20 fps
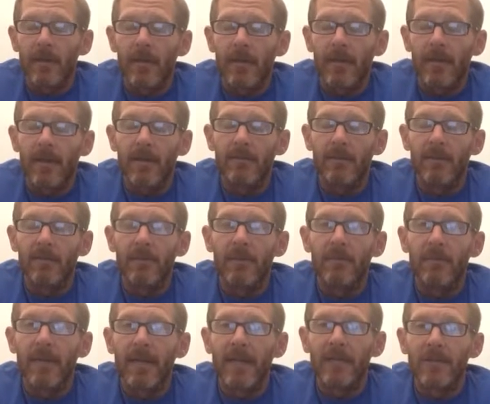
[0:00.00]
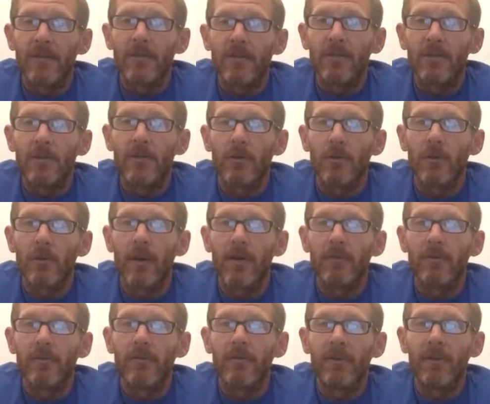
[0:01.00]
They have different bests. So you
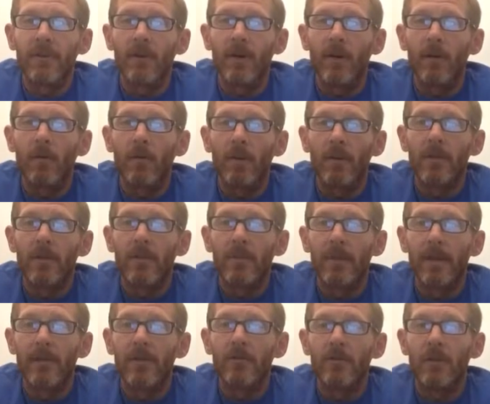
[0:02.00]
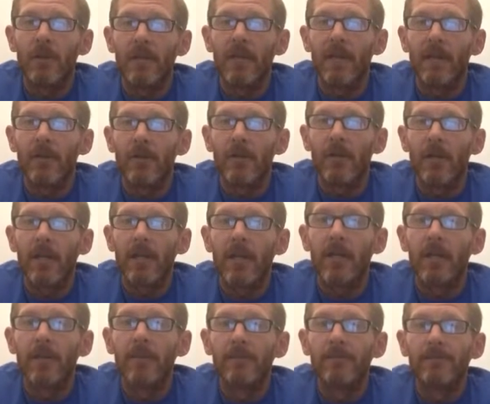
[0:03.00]
have to figure out what's the best you can get out of your
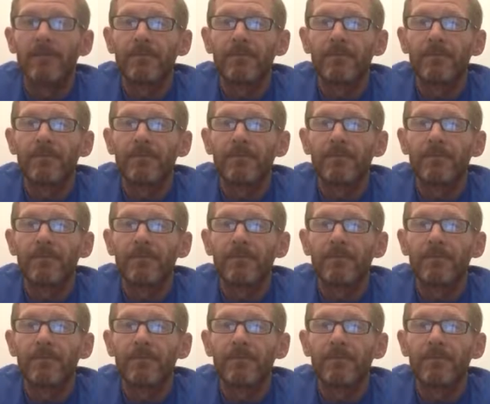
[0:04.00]
kid,